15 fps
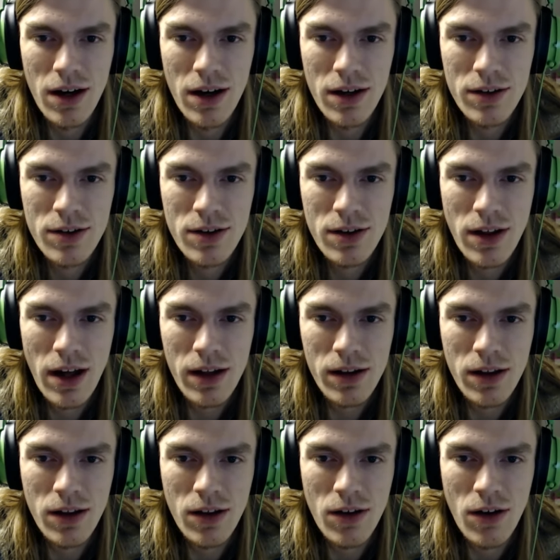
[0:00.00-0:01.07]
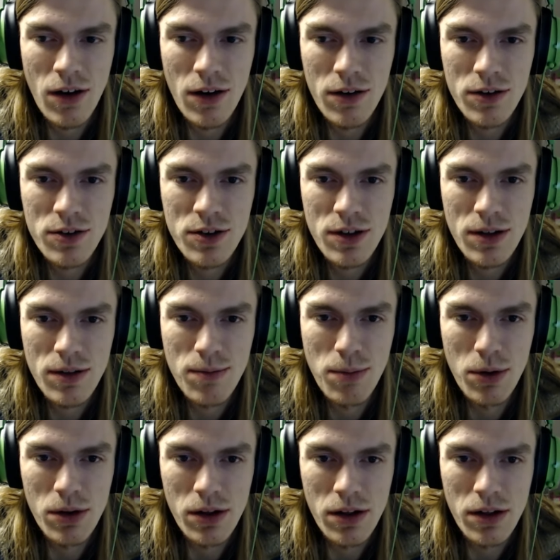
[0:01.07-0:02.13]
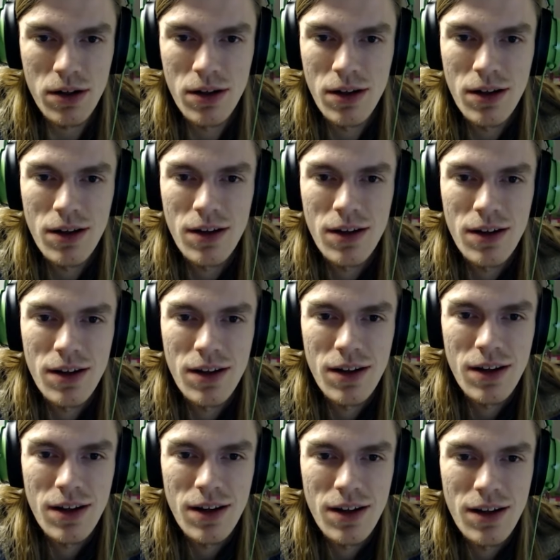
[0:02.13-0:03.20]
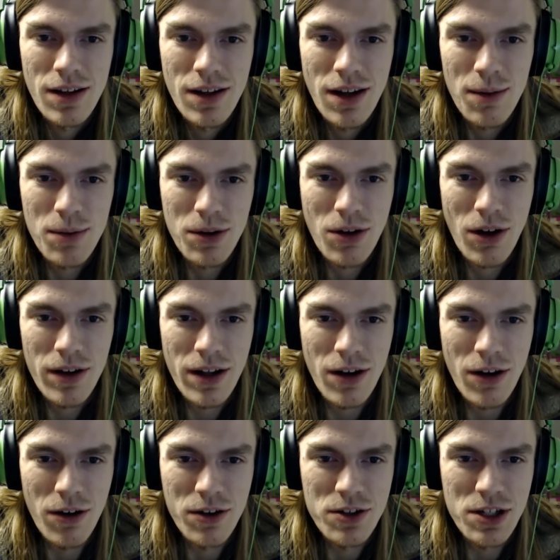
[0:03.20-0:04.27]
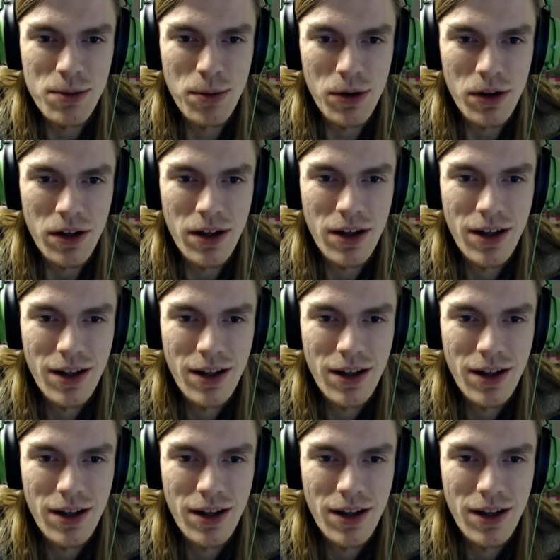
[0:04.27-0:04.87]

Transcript: slightly RNG bullied. I'm going to call that RNG bully.